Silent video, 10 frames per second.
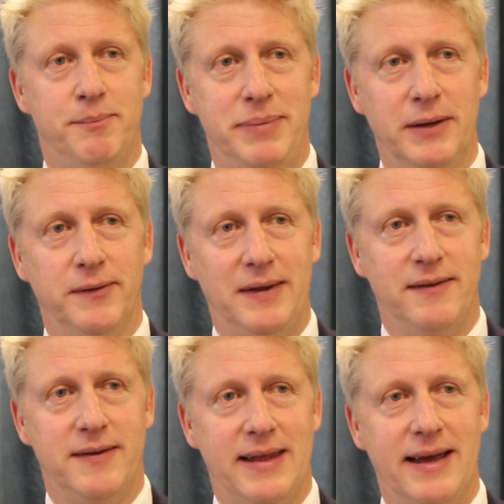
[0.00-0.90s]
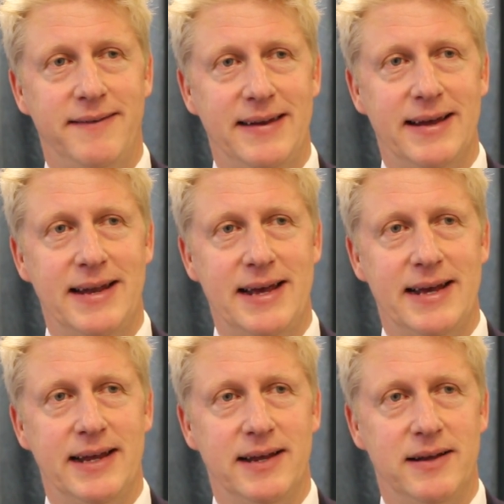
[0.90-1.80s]
built into their
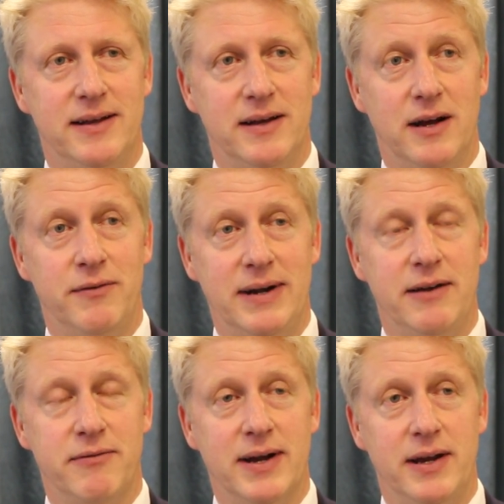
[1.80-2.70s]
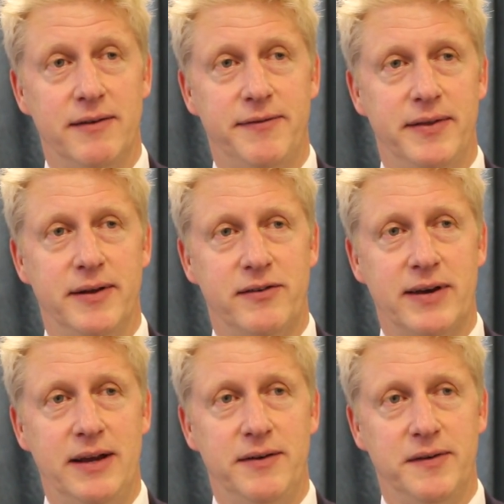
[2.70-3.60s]
DNA are really right for the
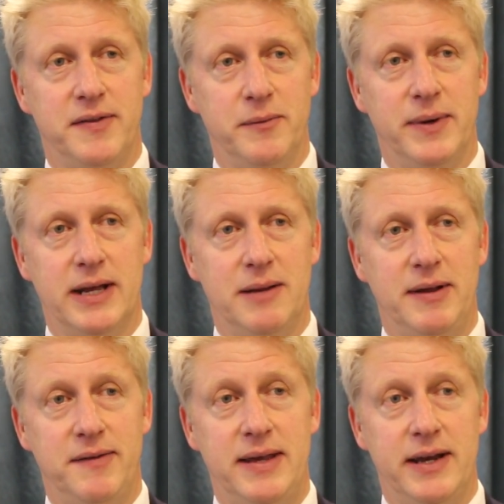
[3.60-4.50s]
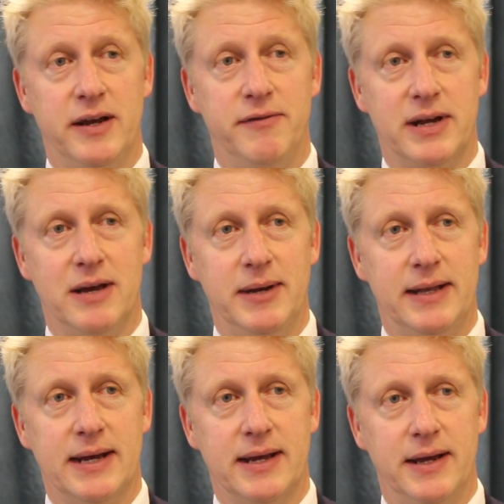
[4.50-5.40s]
changes that we're going to be seeing over
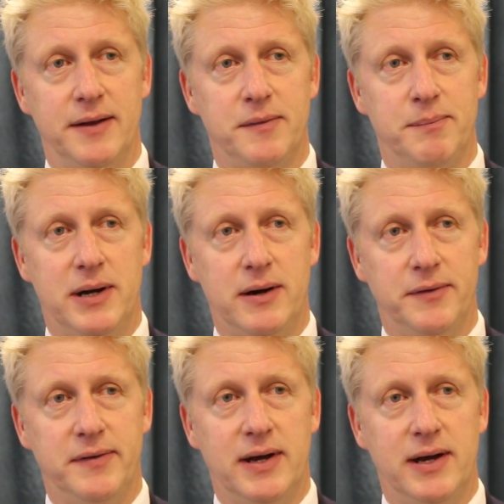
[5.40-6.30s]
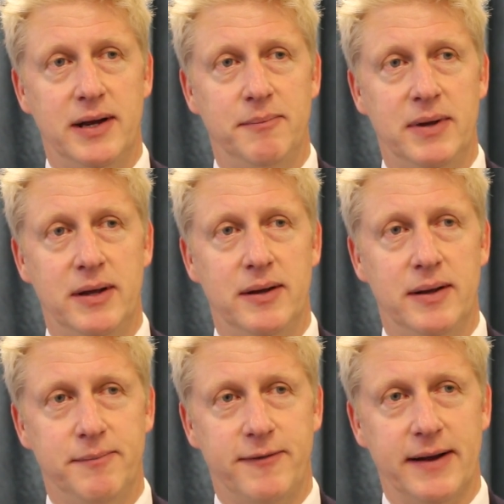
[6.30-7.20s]
coming decades. Part-time,
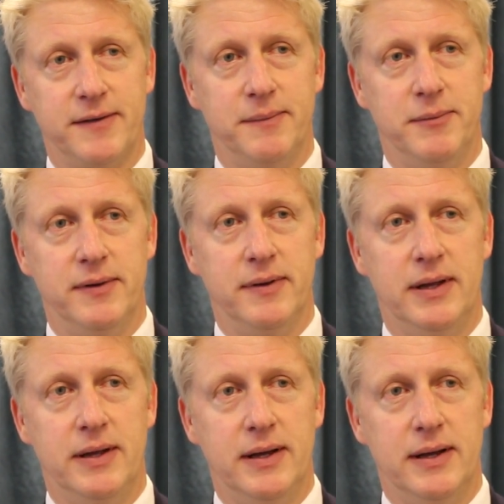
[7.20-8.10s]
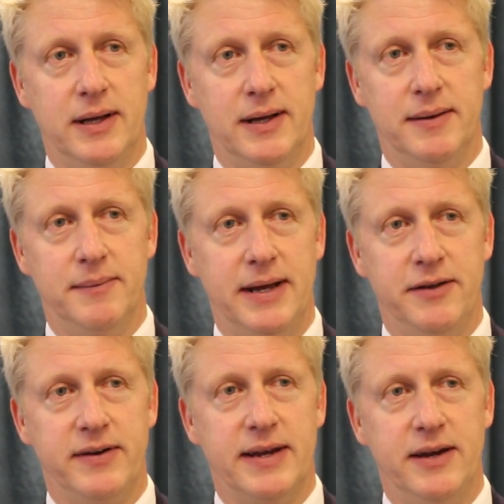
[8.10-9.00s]
flexible um,
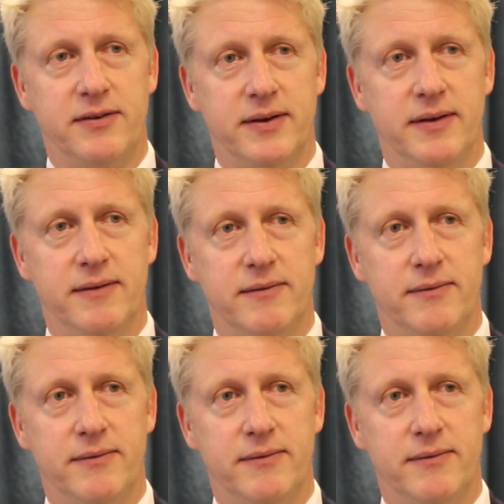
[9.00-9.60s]
education